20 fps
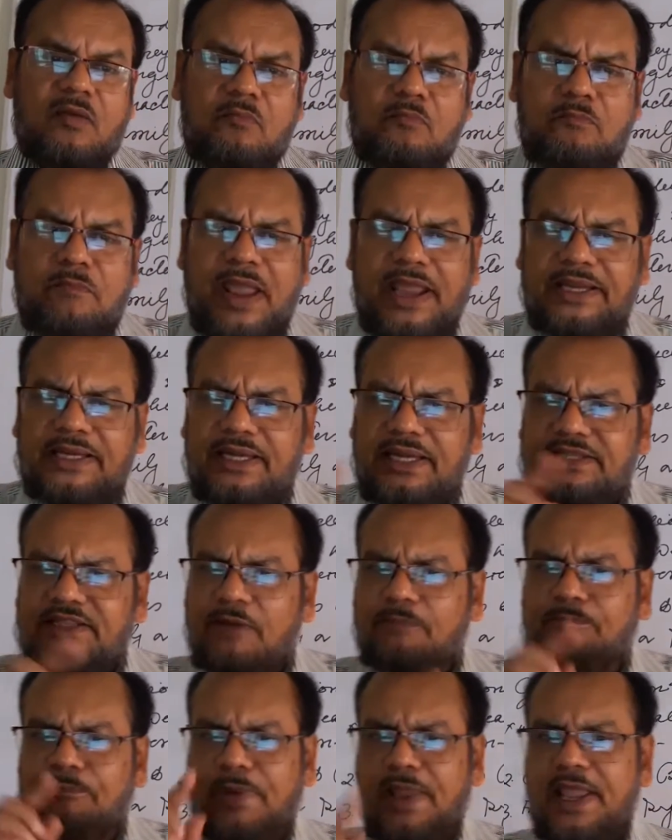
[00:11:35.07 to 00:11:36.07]
Mainly
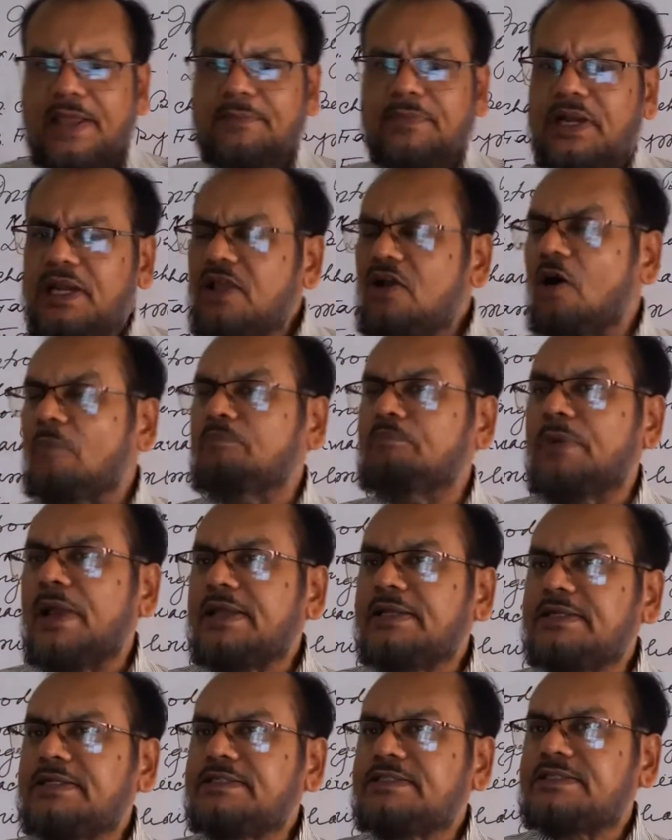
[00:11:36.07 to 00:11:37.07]
the family of
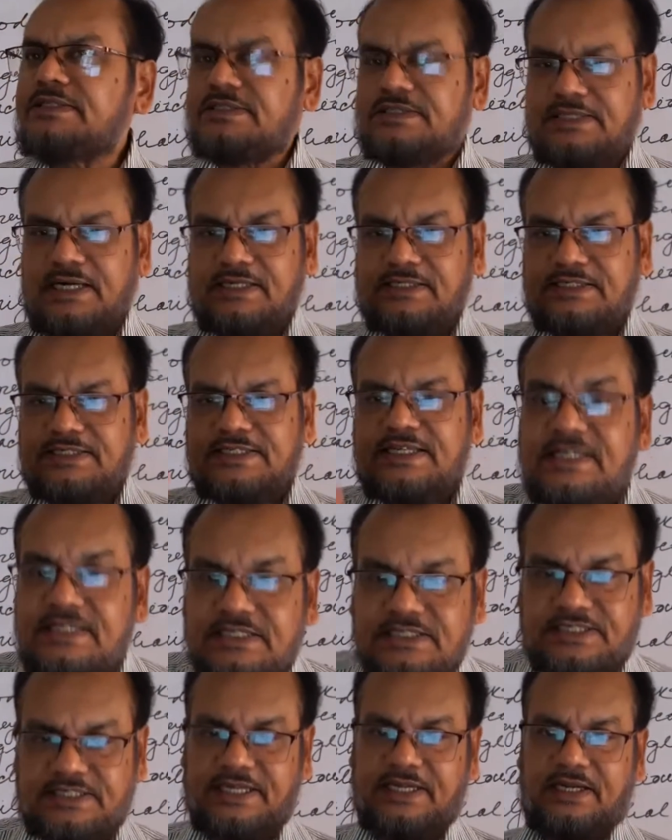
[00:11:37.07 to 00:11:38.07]
Bennets
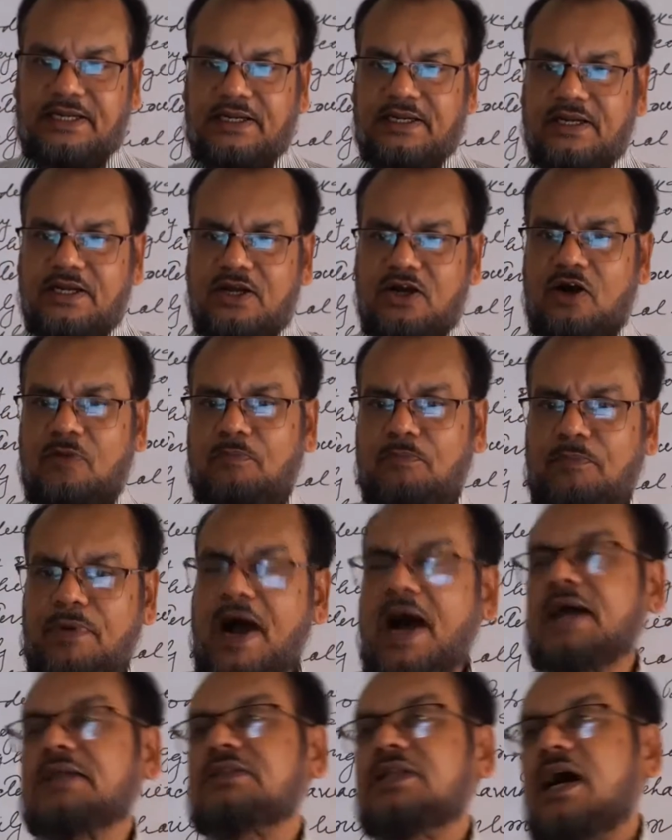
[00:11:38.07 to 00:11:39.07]
consisting of
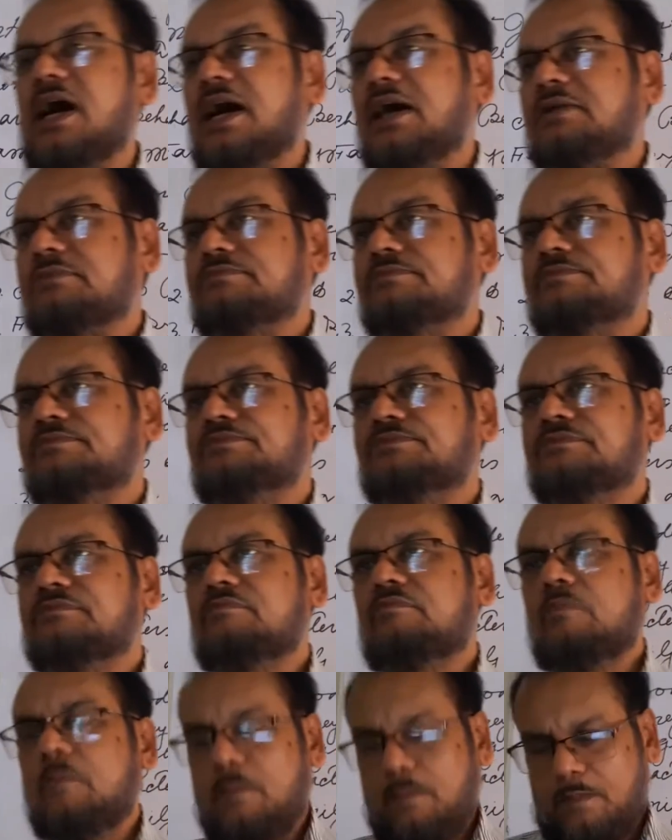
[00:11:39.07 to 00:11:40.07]
father,
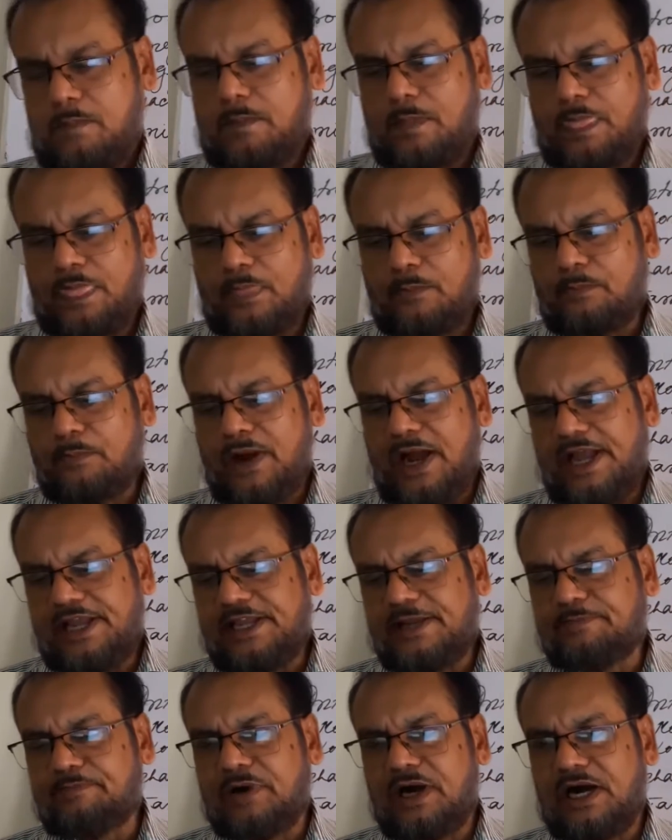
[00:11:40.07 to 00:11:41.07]

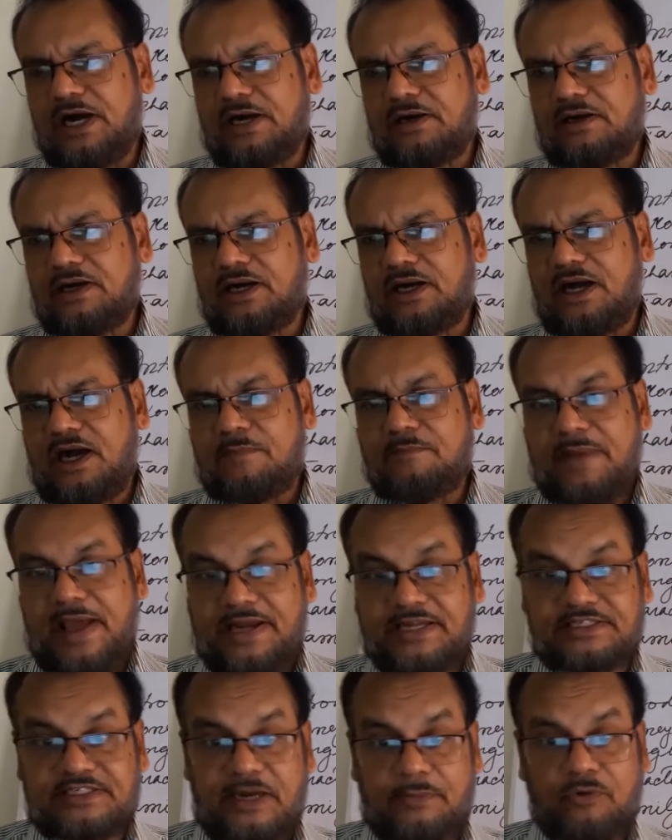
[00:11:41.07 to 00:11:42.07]
five
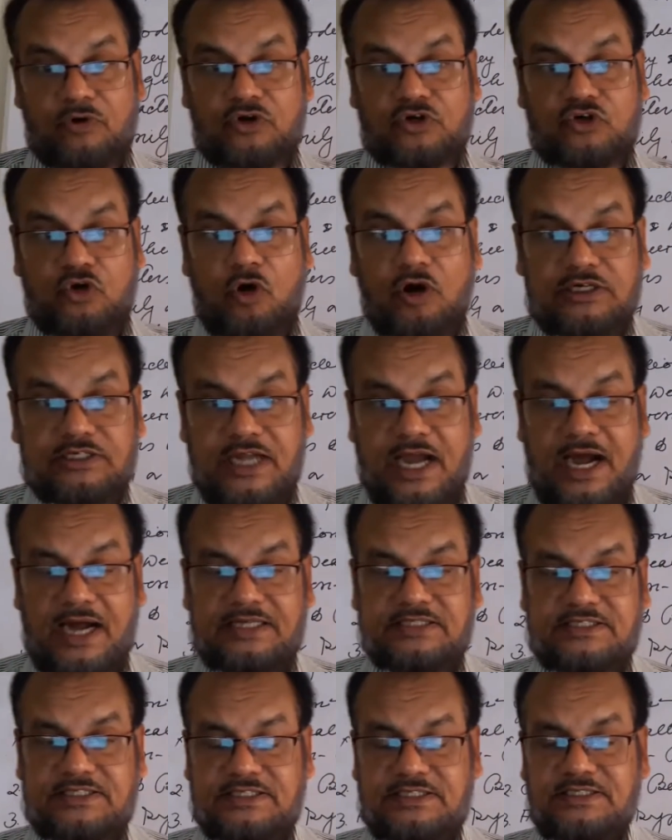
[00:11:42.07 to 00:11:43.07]
marriageable
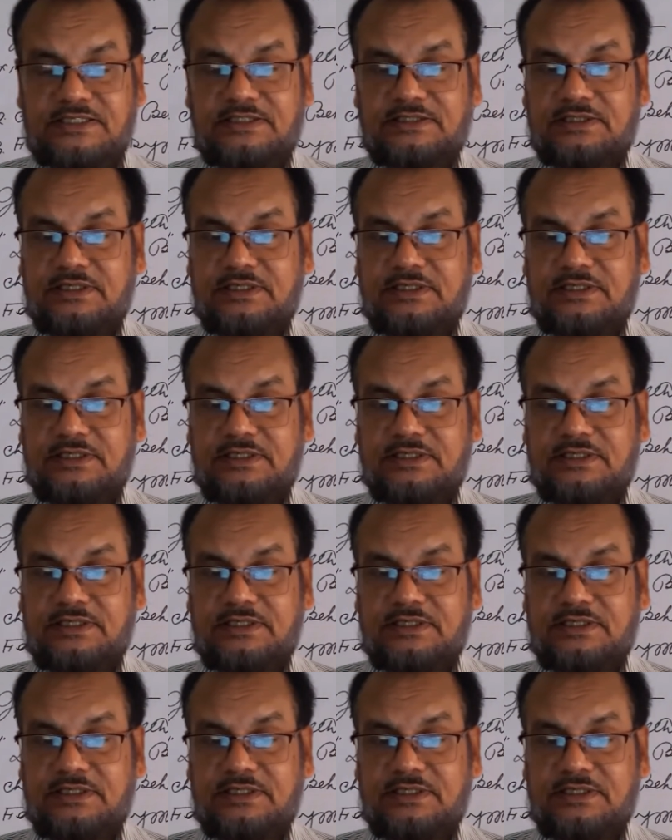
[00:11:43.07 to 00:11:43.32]
daughters,